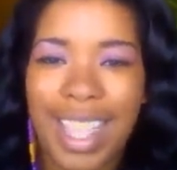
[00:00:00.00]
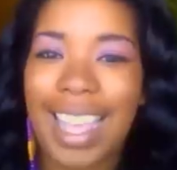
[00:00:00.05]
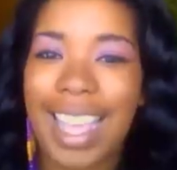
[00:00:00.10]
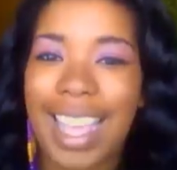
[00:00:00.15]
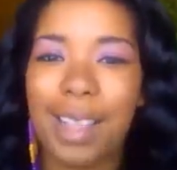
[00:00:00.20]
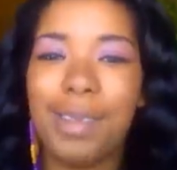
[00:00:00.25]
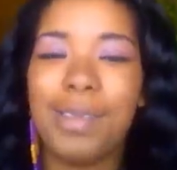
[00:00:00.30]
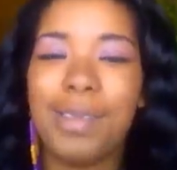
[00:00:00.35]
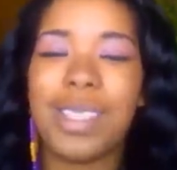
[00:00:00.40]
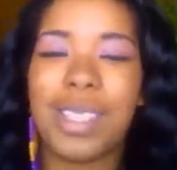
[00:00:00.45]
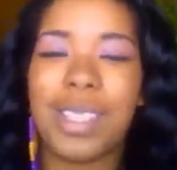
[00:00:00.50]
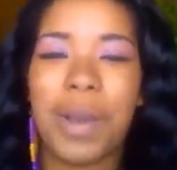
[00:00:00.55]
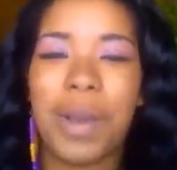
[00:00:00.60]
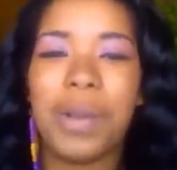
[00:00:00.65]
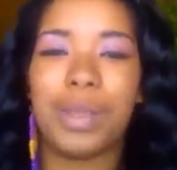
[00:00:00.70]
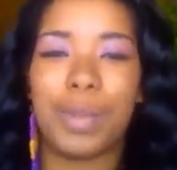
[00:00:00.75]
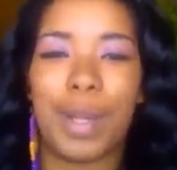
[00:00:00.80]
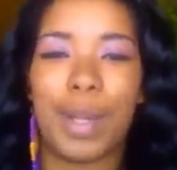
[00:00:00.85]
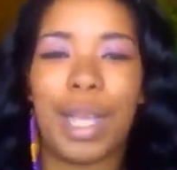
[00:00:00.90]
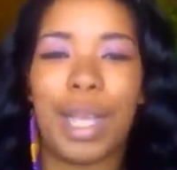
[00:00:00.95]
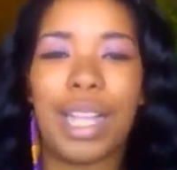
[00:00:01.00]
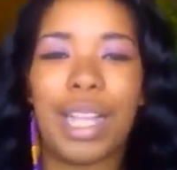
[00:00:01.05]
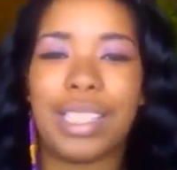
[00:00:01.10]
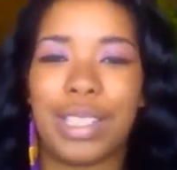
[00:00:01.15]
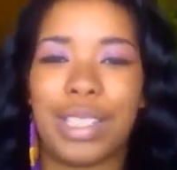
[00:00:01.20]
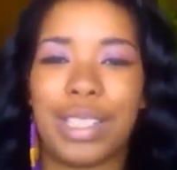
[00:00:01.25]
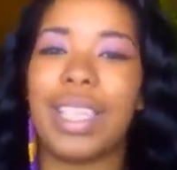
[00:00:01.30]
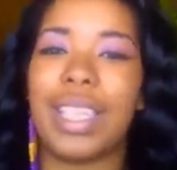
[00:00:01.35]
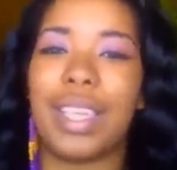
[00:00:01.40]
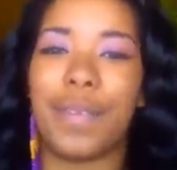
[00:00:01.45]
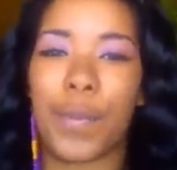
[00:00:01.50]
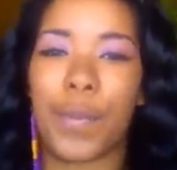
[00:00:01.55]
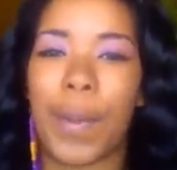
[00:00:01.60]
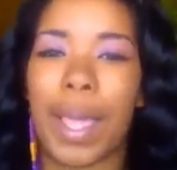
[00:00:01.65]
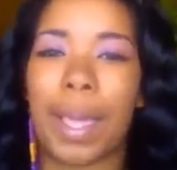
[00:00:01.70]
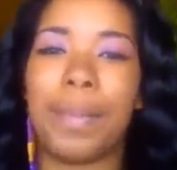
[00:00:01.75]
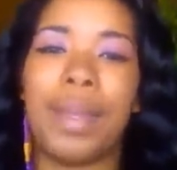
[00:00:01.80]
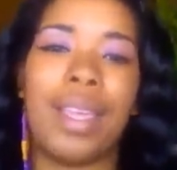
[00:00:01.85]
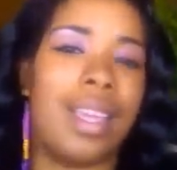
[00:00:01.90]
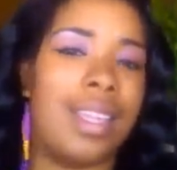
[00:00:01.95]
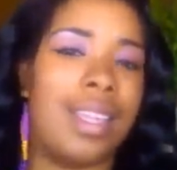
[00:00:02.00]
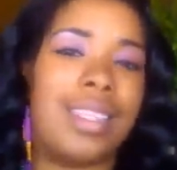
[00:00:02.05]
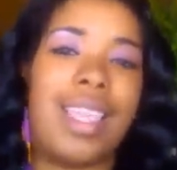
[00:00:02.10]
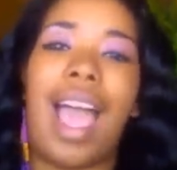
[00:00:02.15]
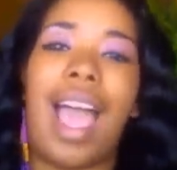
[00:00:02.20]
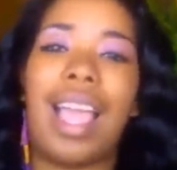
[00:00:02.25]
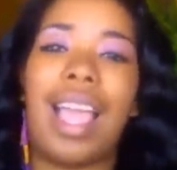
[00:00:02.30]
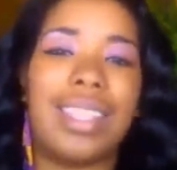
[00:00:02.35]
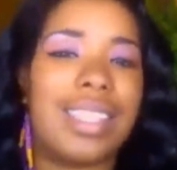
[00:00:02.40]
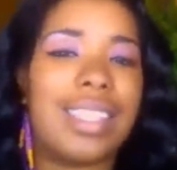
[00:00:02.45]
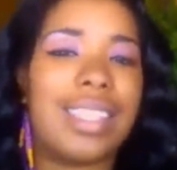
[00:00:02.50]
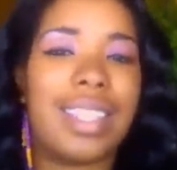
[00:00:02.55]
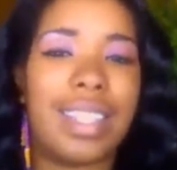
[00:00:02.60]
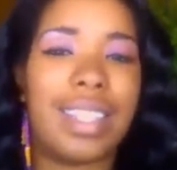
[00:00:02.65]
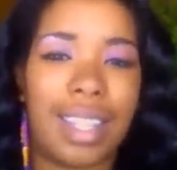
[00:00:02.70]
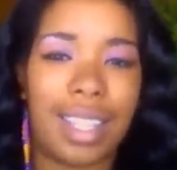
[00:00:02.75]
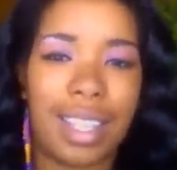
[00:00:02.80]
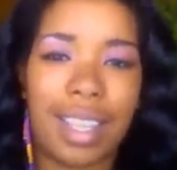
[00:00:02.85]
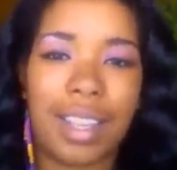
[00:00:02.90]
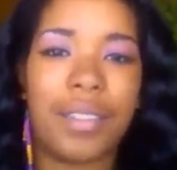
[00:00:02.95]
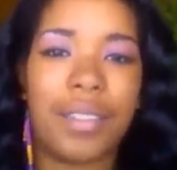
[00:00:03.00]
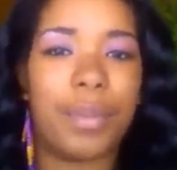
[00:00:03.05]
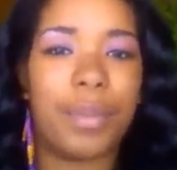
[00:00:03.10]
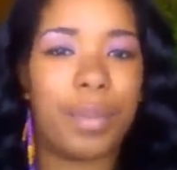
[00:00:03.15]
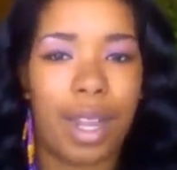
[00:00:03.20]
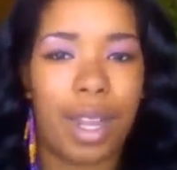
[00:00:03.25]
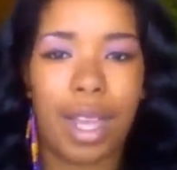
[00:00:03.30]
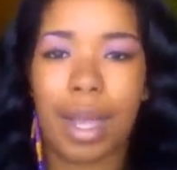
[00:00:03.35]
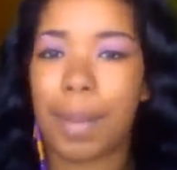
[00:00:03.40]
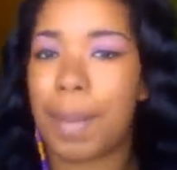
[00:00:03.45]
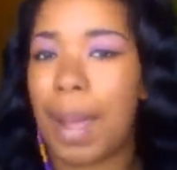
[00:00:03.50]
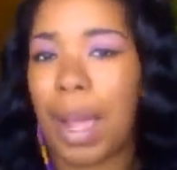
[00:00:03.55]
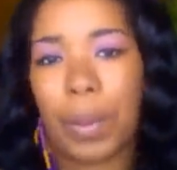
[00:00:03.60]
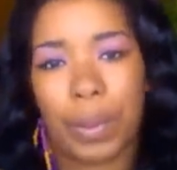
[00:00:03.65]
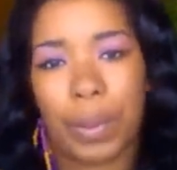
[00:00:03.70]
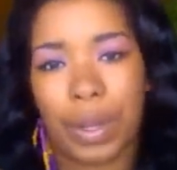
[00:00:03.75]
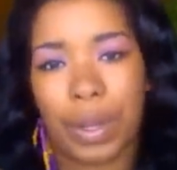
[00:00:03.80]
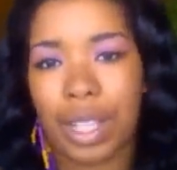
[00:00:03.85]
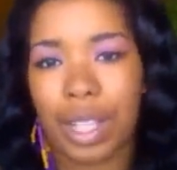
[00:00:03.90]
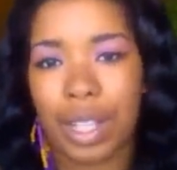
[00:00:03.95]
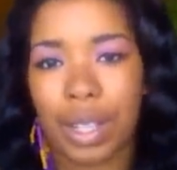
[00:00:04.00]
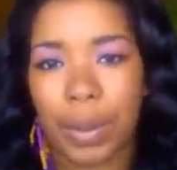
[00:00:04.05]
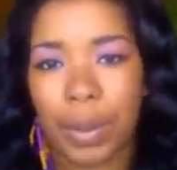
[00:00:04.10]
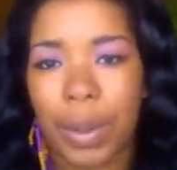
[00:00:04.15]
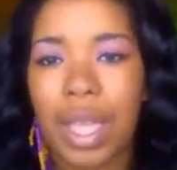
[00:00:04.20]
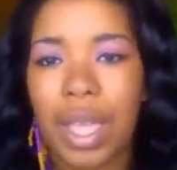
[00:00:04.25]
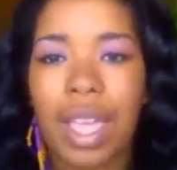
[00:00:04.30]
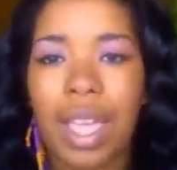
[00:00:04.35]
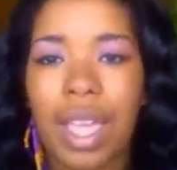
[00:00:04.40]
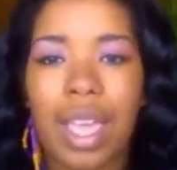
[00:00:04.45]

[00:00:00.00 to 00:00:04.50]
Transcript: like I'm so inspired to do the giveaway because I just love prom. I really do.